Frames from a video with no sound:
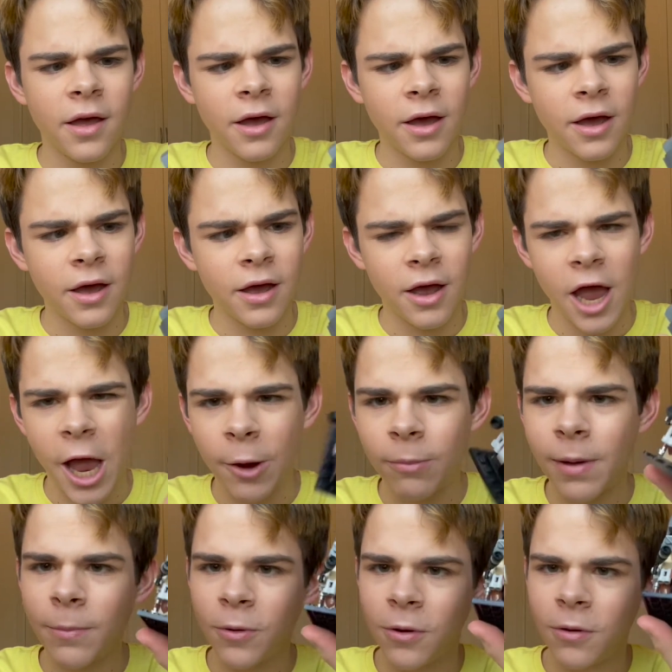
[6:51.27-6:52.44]
I
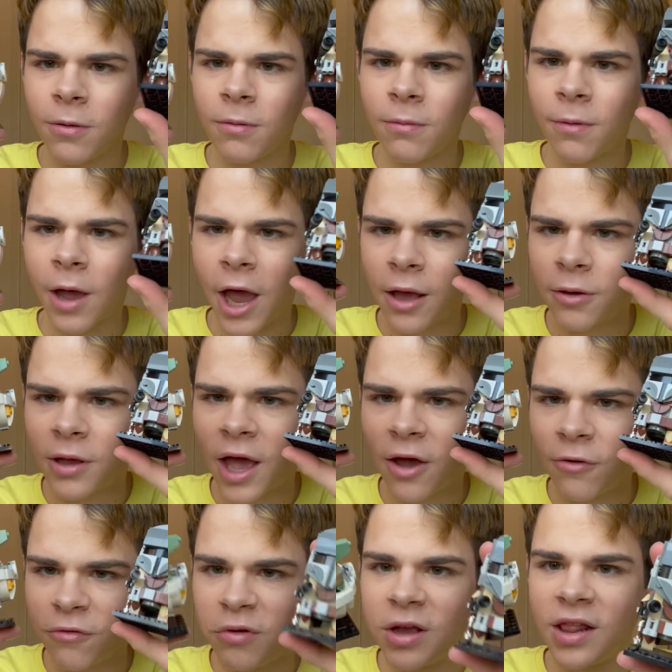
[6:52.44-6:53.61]
remember I
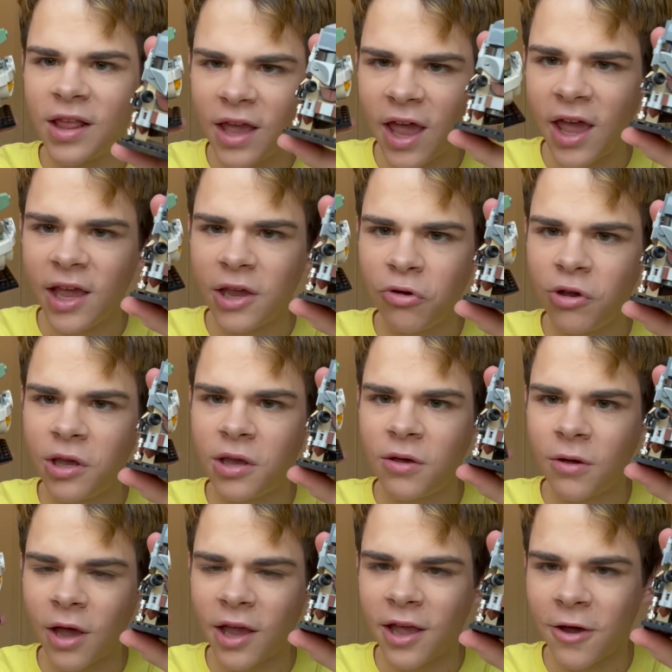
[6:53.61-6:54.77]
got really angry.
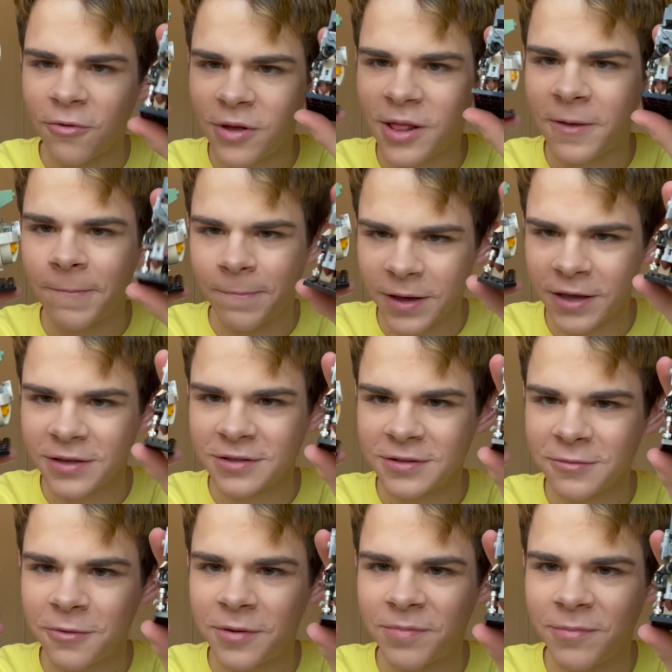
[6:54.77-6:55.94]
I got really
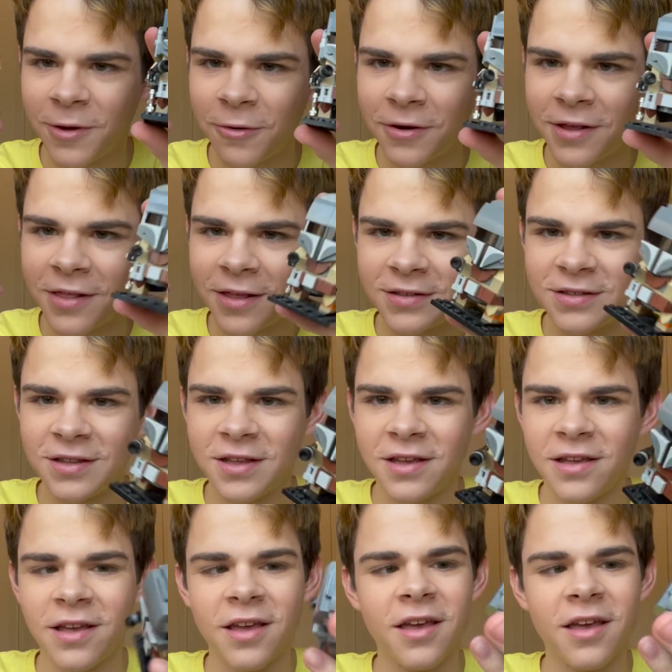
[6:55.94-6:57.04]
pissed when building this thing.